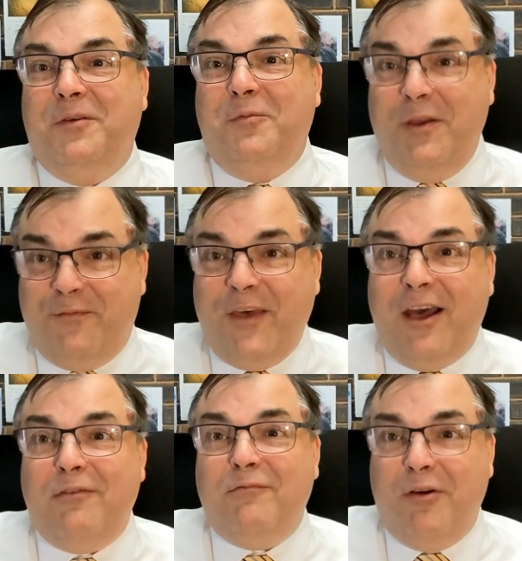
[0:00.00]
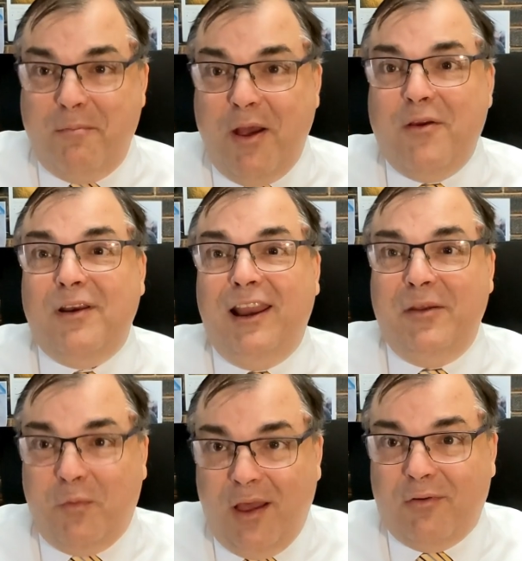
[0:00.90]
we felt
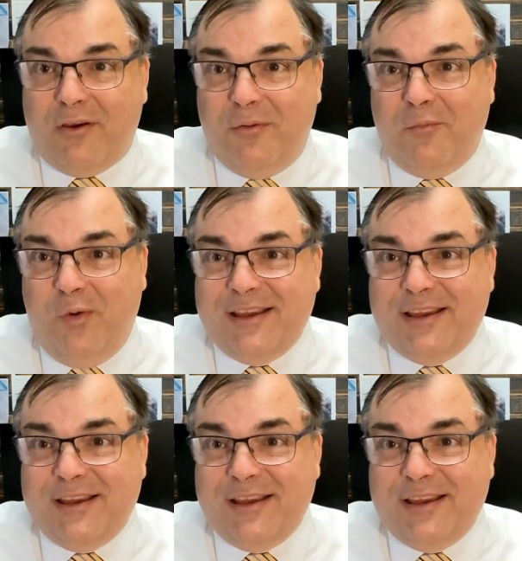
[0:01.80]
remotely welcome.